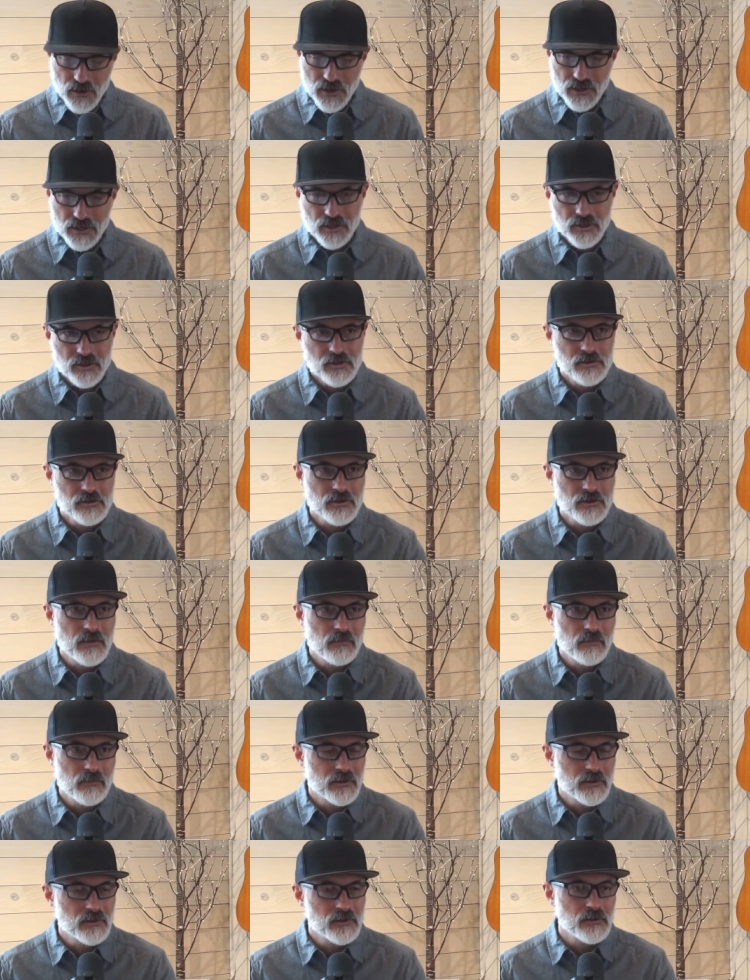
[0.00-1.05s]
on a
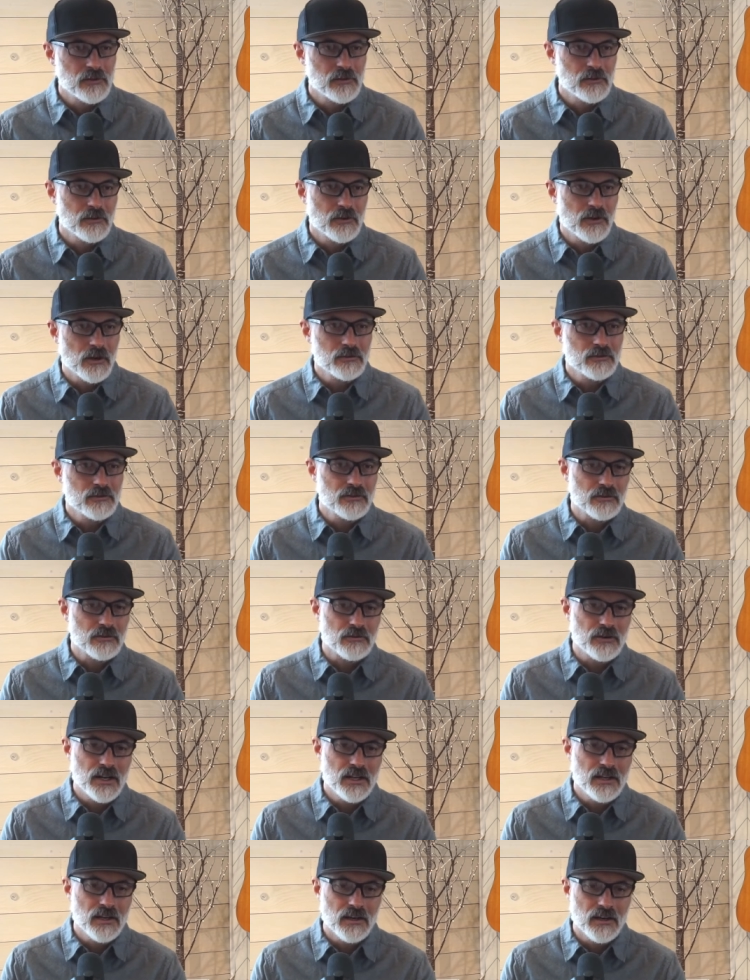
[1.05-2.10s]
trip to Costa
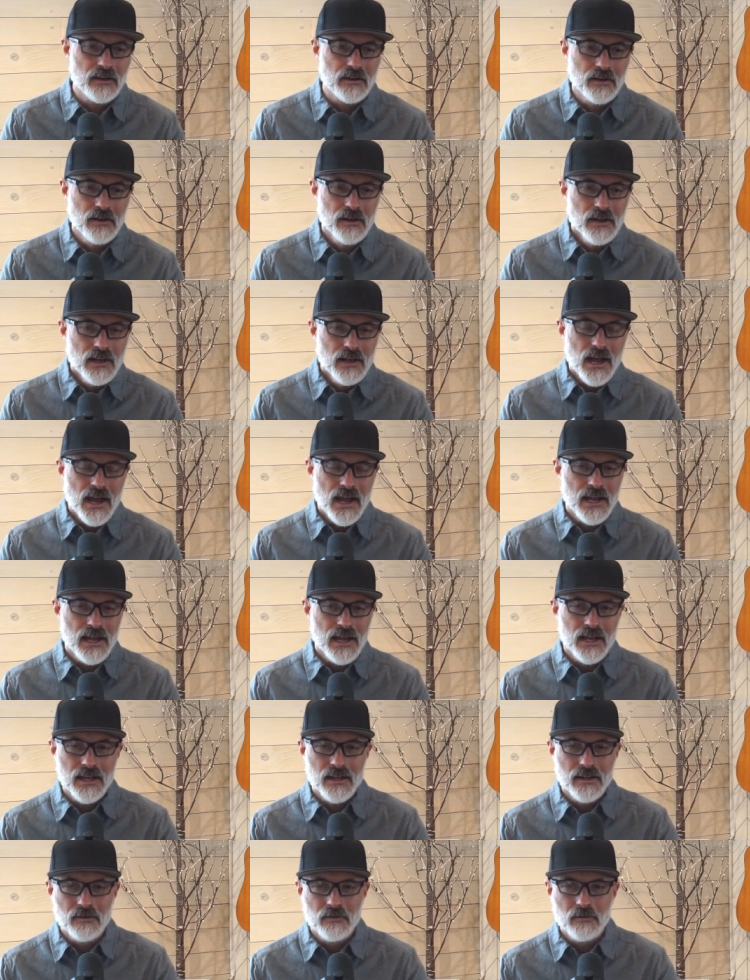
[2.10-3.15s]
Rica
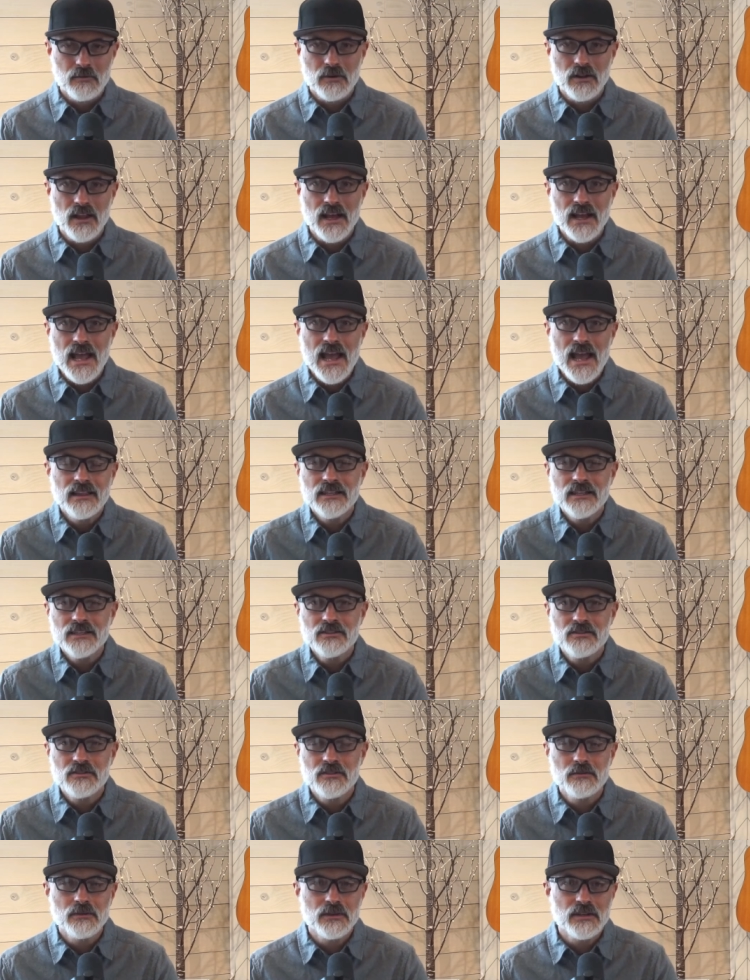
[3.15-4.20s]
and we're like, hey, let's
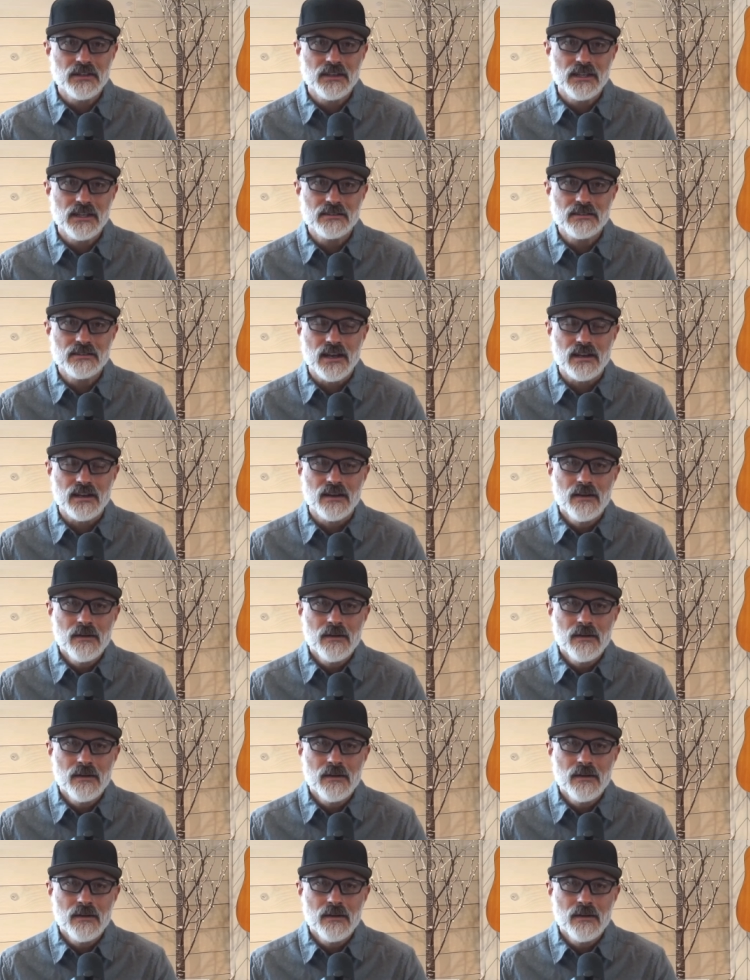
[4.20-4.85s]
do one of these like,